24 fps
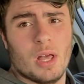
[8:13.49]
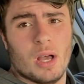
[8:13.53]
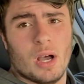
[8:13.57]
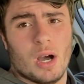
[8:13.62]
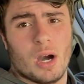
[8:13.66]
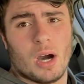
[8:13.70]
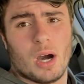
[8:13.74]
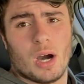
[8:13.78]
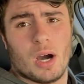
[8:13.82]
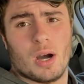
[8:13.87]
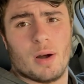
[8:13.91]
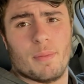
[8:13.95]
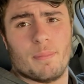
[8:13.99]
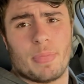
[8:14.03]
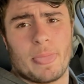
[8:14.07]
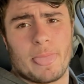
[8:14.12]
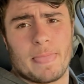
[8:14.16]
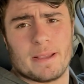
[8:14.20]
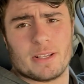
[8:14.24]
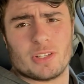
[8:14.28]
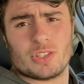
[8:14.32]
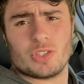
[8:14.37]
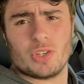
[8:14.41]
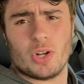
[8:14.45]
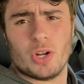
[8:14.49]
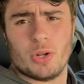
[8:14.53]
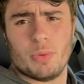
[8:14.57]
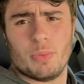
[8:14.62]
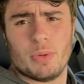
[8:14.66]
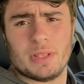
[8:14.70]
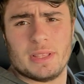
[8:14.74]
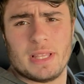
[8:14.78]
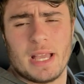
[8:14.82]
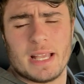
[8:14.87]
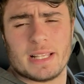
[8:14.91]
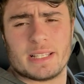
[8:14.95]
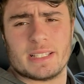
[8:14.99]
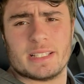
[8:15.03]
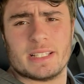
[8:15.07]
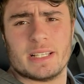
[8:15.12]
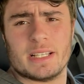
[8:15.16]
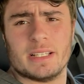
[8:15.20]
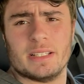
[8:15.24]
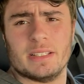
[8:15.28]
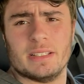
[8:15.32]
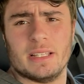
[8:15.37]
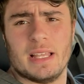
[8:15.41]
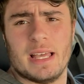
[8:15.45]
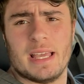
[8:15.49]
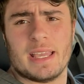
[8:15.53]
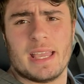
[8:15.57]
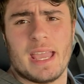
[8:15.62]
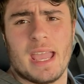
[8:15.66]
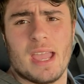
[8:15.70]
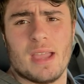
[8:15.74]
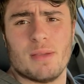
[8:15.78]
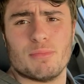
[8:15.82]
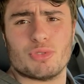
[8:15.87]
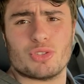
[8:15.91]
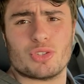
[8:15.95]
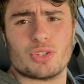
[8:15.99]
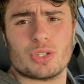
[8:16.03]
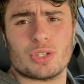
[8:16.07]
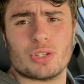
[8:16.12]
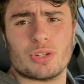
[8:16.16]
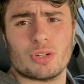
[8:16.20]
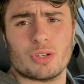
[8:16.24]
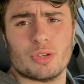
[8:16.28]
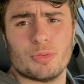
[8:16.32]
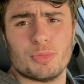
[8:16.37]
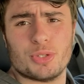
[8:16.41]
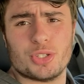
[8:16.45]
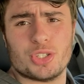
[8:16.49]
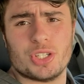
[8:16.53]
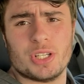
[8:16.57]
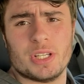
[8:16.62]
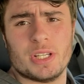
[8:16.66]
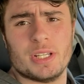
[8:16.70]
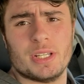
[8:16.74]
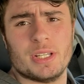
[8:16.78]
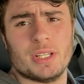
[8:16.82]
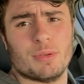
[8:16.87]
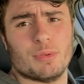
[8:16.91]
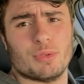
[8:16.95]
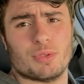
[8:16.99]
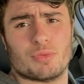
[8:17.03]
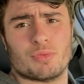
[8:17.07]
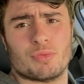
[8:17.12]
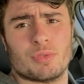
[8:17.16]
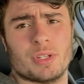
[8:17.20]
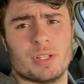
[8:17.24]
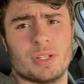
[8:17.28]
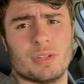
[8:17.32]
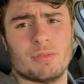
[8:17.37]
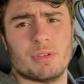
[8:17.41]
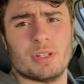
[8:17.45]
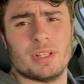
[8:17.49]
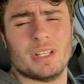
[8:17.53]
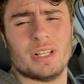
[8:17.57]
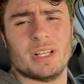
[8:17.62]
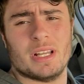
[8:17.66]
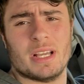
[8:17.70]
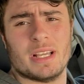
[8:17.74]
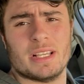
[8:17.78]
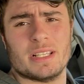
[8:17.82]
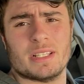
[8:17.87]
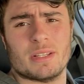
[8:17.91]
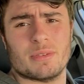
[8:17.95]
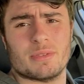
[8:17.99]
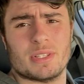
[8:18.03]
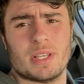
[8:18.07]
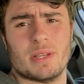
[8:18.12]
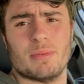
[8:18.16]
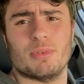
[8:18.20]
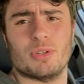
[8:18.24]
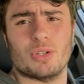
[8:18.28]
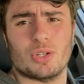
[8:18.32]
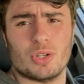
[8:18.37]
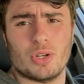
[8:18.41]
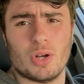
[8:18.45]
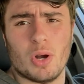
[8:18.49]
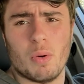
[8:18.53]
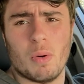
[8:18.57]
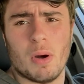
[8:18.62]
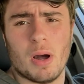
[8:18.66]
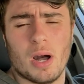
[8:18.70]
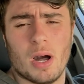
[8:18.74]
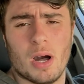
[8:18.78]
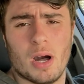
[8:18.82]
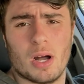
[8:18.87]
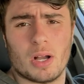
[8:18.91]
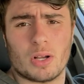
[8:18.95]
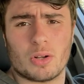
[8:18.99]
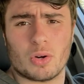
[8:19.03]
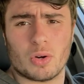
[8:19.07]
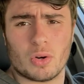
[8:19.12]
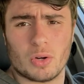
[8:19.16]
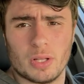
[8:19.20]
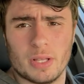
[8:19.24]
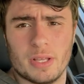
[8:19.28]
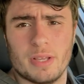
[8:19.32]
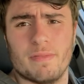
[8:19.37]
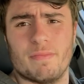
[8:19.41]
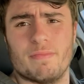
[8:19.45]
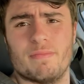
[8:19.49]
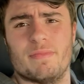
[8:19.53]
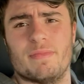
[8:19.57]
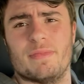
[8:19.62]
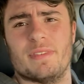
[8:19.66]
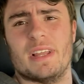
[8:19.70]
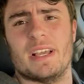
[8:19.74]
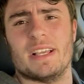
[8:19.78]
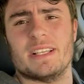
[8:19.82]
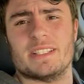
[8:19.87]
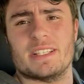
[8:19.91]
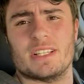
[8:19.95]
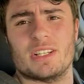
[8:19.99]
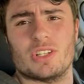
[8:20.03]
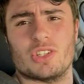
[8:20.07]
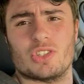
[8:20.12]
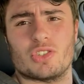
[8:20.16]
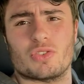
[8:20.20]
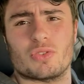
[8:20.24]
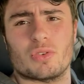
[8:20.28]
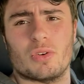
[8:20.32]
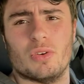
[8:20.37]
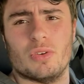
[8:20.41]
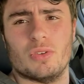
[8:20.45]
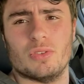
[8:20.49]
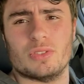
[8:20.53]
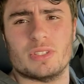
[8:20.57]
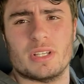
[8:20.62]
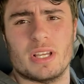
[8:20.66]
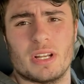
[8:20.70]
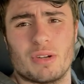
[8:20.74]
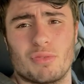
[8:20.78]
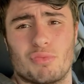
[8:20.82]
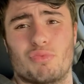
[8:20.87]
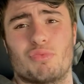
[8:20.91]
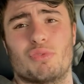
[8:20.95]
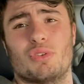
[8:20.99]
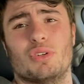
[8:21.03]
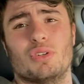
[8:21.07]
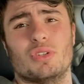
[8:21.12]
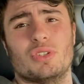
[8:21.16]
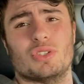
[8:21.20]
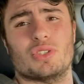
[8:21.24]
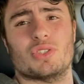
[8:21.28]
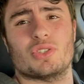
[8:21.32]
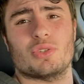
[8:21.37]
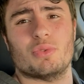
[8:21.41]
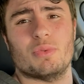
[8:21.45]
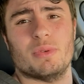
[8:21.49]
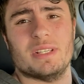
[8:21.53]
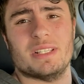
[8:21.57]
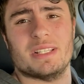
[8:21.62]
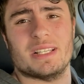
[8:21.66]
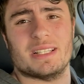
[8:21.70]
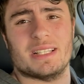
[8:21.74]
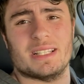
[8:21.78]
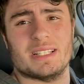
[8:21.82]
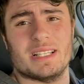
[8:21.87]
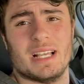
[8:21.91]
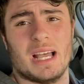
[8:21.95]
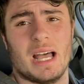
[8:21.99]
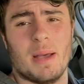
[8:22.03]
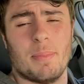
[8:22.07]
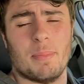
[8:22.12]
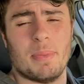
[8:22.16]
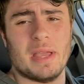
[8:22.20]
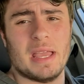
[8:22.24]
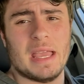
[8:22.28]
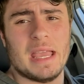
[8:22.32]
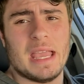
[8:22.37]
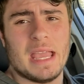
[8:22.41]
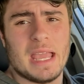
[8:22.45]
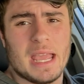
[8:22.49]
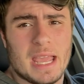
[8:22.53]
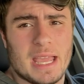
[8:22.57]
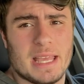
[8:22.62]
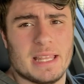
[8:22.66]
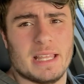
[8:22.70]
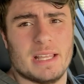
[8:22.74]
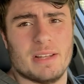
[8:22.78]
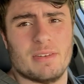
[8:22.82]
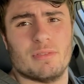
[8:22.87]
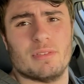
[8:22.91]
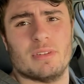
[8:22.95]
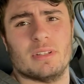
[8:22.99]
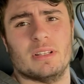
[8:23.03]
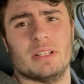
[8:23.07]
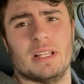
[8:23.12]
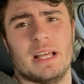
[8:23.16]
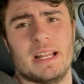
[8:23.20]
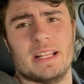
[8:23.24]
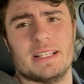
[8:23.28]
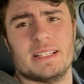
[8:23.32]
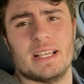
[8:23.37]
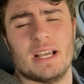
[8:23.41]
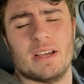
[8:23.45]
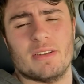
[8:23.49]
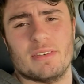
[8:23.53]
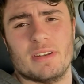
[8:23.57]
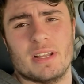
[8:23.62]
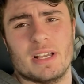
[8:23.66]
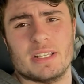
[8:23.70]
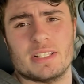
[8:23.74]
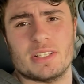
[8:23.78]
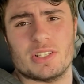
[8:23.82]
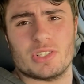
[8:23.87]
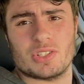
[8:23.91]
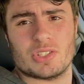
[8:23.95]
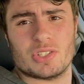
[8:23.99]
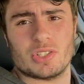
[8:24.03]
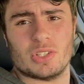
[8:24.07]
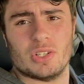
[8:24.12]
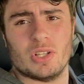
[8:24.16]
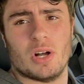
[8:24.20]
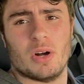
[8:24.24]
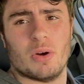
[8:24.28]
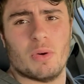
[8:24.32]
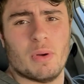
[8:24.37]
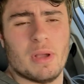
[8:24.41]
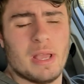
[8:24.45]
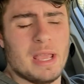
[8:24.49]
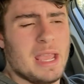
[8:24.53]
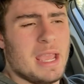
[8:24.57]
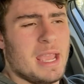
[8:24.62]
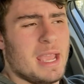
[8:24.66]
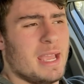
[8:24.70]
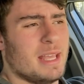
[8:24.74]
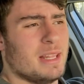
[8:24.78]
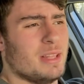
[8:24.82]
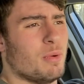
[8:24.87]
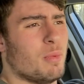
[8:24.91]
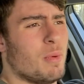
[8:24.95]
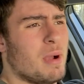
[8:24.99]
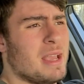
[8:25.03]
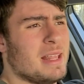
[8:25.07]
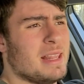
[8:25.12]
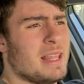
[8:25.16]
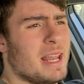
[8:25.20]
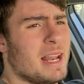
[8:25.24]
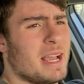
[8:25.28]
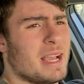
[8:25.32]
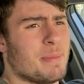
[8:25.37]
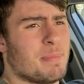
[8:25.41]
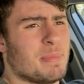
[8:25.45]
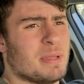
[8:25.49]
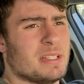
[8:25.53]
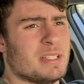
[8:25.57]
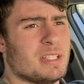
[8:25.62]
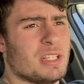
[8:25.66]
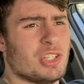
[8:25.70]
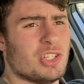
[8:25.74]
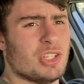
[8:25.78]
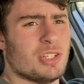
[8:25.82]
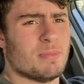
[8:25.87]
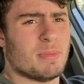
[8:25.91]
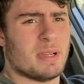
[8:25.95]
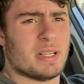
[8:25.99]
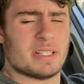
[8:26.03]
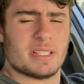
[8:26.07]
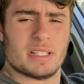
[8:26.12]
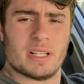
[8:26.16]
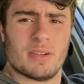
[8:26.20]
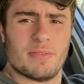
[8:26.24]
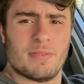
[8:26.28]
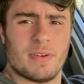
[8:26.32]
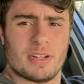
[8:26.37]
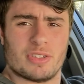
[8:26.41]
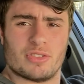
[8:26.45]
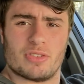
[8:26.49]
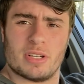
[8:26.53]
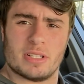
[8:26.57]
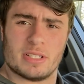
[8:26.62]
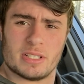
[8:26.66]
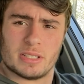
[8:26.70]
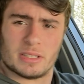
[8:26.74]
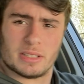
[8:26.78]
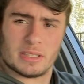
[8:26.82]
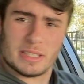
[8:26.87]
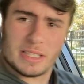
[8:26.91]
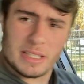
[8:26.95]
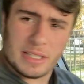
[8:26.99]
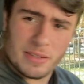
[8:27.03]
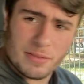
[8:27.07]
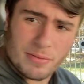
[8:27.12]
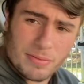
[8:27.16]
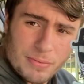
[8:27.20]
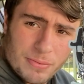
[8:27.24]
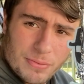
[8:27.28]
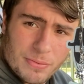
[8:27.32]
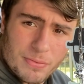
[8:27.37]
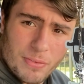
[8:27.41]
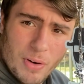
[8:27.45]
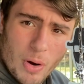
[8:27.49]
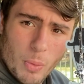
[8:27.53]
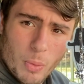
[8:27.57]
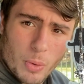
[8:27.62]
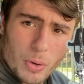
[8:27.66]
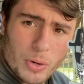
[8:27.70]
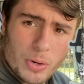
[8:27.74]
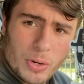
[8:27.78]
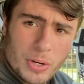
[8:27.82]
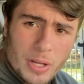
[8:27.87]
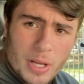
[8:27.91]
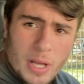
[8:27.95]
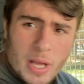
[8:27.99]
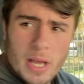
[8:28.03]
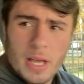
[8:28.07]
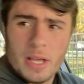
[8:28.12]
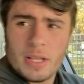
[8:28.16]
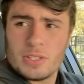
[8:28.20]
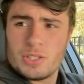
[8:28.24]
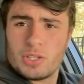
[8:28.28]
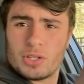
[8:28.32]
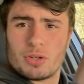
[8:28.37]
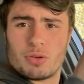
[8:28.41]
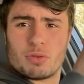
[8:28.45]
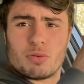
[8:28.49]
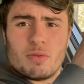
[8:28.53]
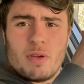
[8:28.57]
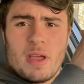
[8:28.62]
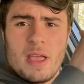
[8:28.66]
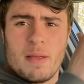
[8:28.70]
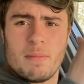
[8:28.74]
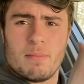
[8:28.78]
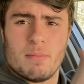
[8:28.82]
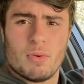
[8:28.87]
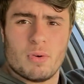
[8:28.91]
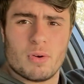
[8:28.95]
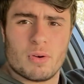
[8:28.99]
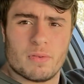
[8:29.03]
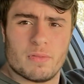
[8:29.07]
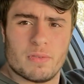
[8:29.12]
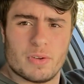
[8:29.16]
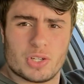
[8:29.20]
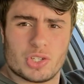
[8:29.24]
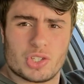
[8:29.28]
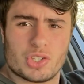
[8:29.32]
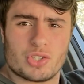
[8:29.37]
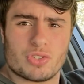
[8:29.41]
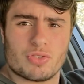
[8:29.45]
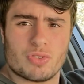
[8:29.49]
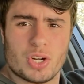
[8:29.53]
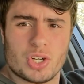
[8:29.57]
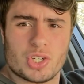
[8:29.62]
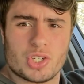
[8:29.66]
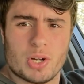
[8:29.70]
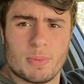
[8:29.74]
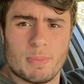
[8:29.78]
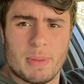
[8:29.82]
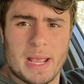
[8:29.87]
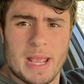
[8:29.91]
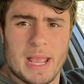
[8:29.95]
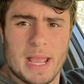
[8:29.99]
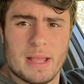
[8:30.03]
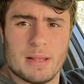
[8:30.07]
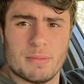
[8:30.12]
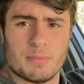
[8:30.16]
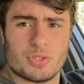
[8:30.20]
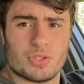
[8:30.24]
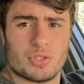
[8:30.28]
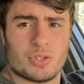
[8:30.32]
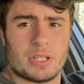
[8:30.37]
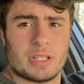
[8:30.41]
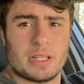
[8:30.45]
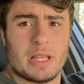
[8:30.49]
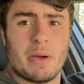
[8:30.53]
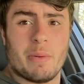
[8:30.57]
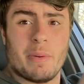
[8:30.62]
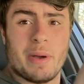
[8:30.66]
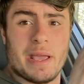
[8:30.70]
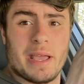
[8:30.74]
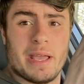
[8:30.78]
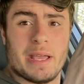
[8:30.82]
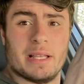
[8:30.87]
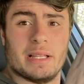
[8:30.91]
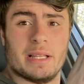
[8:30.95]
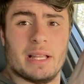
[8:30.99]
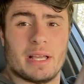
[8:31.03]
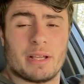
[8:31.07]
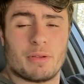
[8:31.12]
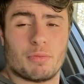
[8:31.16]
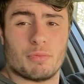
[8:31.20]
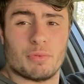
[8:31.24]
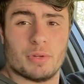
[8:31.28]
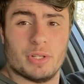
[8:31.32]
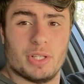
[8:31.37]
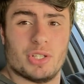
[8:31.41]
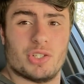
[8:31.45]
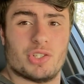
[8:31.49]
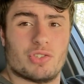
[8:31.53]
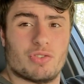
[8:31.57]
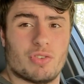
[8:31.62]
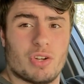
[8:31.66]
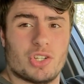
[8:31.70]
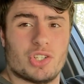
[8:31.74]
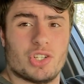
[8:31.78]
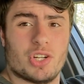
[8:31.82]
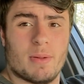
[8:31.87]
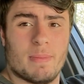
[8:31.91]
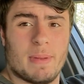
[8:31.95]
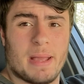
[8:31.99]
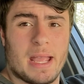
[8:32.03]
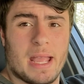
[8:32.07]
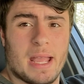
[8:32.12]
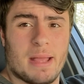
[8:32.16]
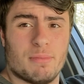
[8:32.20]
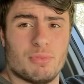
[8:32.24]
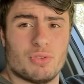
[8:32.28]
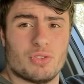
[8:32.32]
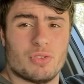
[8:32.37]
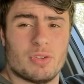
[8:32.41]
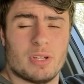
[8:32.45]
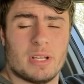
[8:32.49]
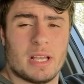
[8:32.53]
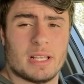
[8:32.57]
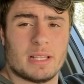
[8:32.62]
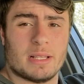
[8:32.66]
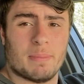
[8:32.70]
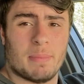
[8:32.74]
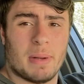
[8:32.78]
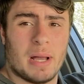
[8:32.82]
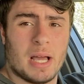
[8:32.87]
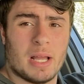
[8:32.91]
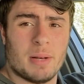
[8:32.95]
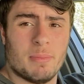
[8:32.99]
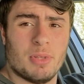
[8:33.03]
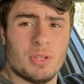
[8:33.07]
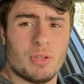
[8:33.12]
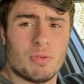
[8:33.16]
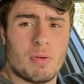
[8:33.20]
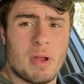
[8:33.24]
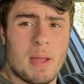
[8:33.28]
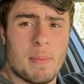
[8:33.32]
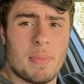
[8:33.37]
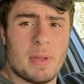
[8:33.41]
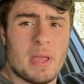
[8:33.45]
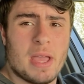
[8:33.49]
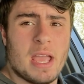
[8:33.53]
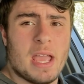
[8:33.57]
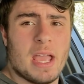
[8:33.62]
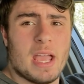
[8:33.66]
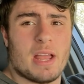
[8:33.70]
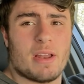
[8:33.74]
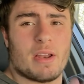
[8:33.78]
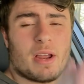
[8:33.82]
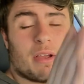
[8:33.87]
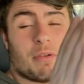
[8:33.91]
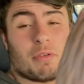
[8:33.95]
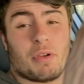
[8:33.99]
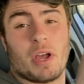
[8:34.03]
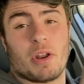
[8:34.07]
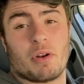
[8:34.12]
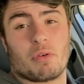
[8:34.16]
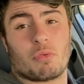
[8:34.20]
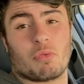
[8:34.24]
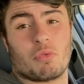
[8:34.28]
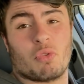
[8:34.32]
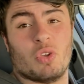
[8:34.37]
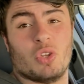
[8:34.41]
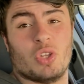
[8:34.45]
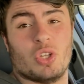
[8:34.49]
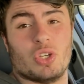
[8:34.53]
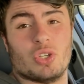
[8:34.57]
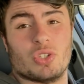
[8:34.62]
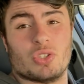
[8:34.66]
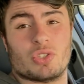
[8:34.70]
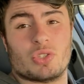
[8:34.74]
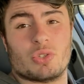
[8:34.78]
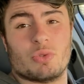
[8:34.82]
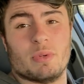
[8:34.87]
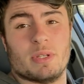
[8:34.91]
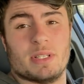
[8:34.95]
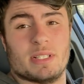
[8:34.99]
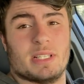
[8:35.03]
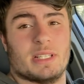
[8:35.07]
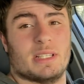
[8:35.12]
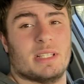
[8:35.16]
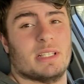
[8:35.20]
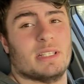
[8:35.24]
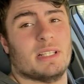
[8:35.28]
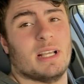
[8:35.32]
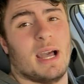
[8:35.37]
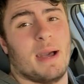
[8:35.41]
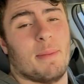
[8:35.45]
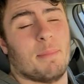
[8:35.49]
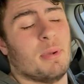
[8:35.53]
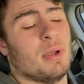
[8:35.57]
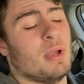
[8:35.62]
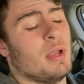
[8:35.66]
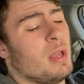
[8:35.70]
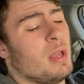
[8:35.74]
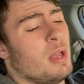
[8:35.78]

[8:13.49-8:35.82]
I started with that single leg hamstring curl machine. It was really, really nice. I was able to go curl it nice and controlled, get a real good squeeze at the top, and then let it down nice and slow. And the way that I positioned myself, I tried to lean forward to create more of a stretch on my hamstring. That way it like really stretched out my hamstring at the bottom of the rep, and I got a really good squeeze at the top.